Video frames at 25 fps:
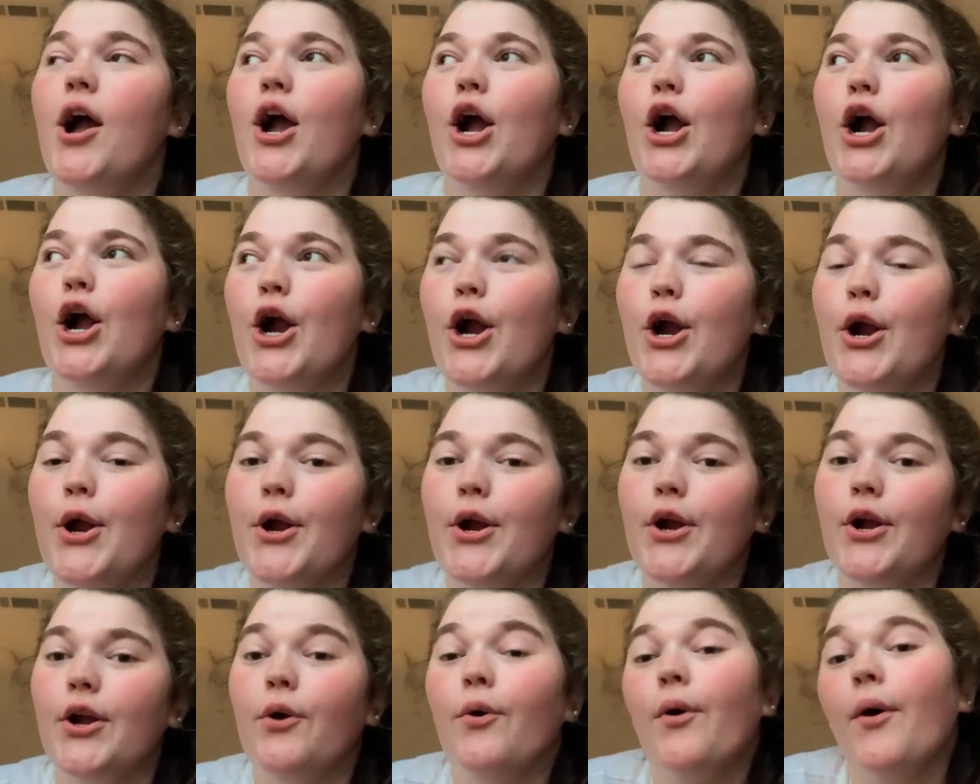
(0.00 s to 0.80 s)

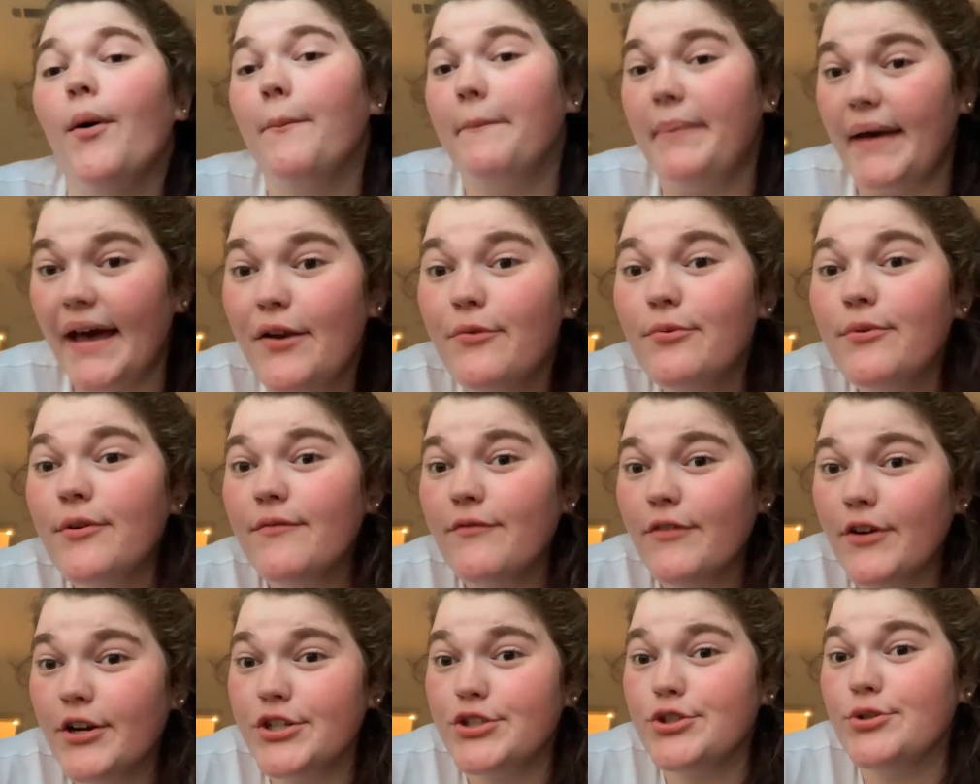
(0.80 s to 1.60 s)
her bedroom
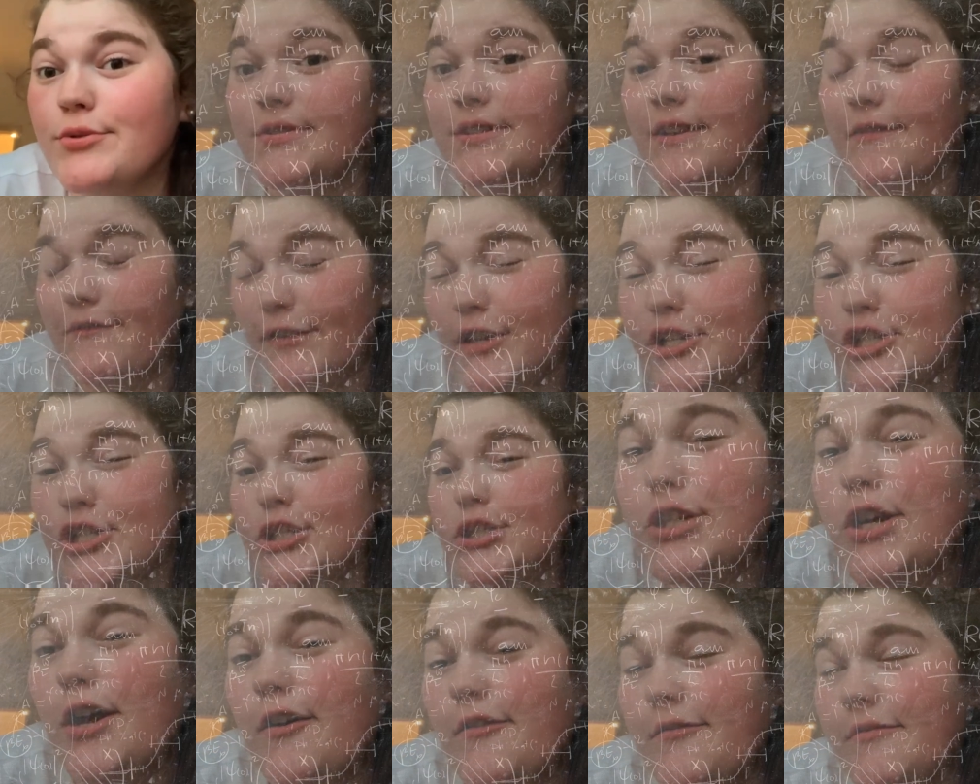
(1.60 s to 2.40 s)
furniture was official,
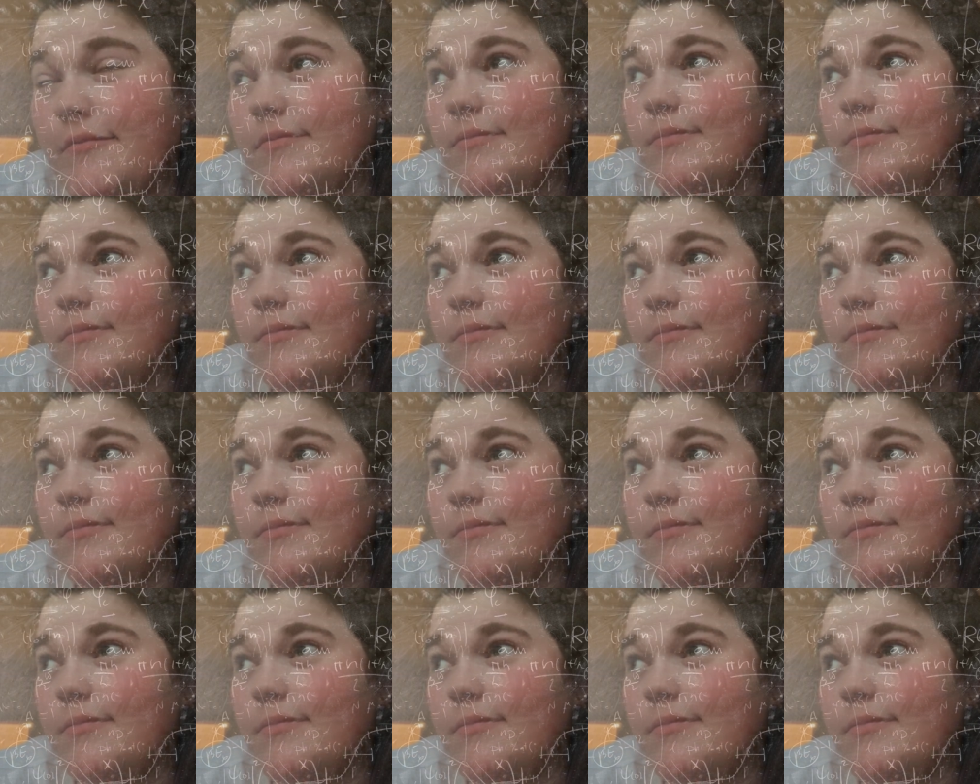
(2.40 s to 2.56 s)
uh,